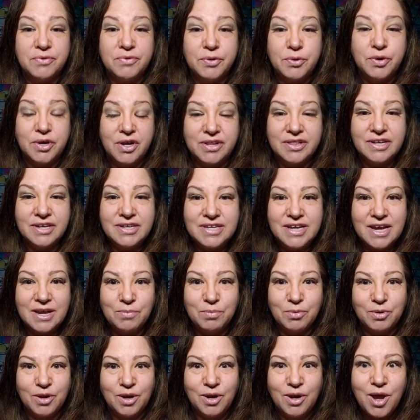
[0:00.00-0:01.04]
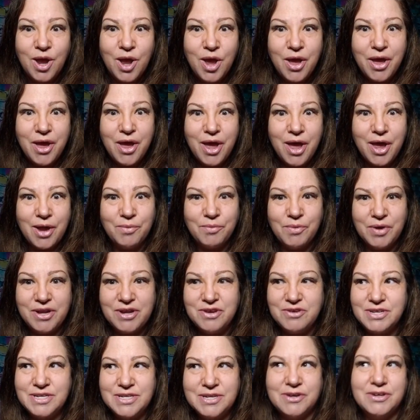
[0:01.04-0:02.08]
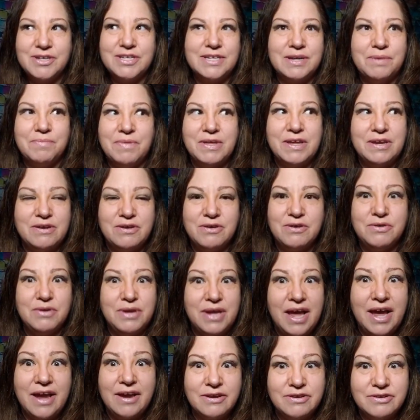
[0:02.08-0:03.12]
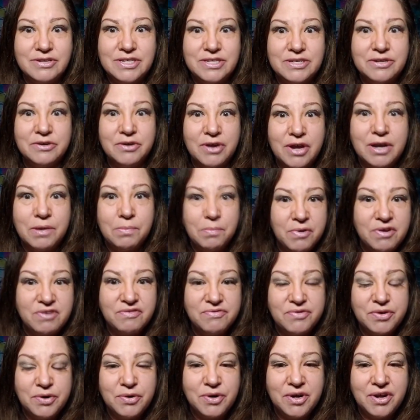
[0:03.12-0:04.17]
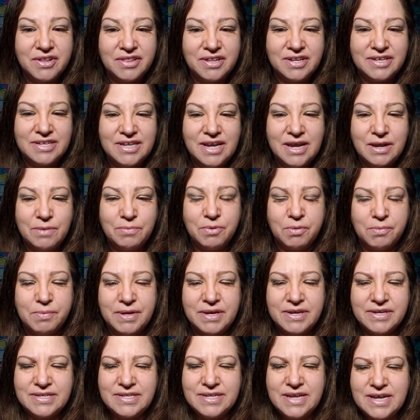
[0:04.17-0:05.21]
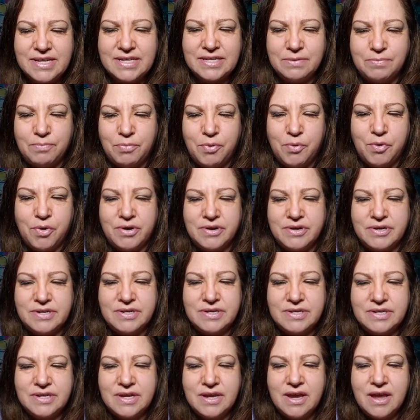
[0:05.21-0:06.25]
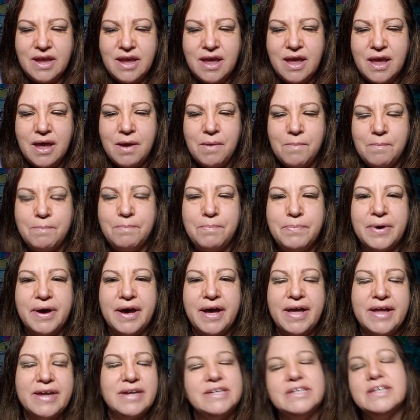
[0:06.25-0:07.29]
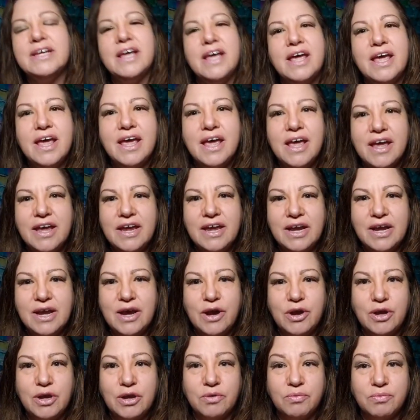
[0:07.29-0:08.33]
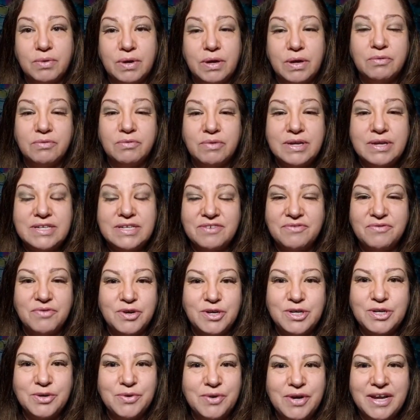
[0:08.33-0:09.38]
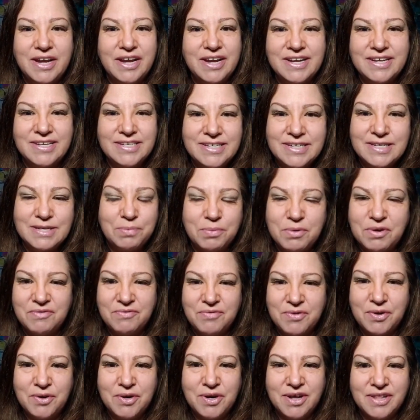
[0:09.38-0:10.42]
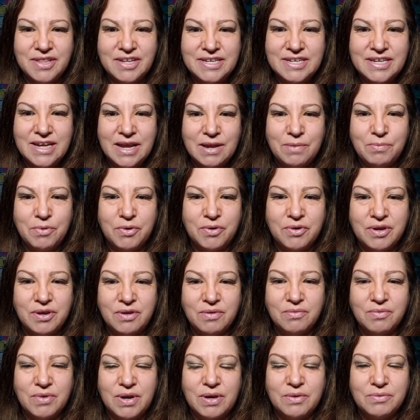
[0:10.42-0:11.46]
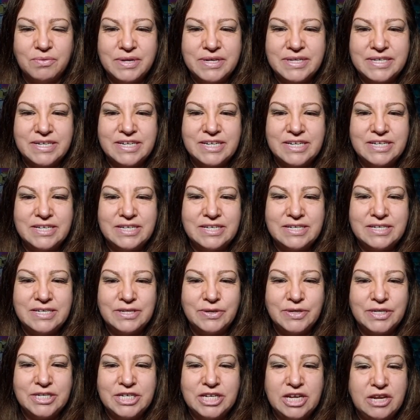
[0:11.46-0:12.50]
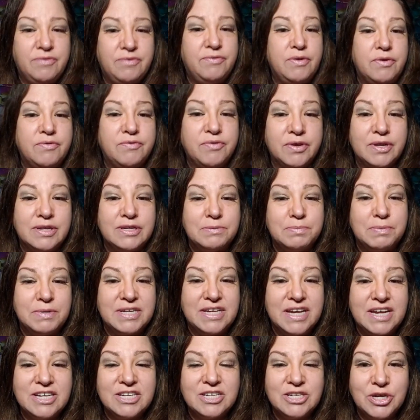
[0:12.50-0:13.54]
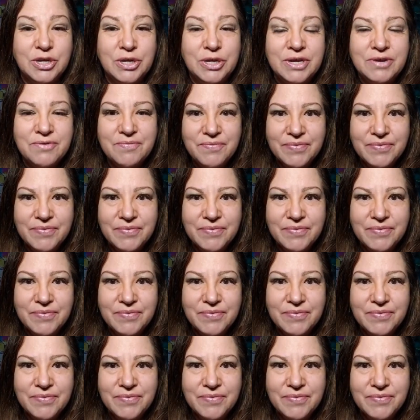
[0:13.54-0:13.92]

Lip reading: food on the table. And when you start something new, yeah, you're still going to put food on the table because that's important. But, your real reason for doing it isn't to put food on the table. Your real reason to achieve your fullest potential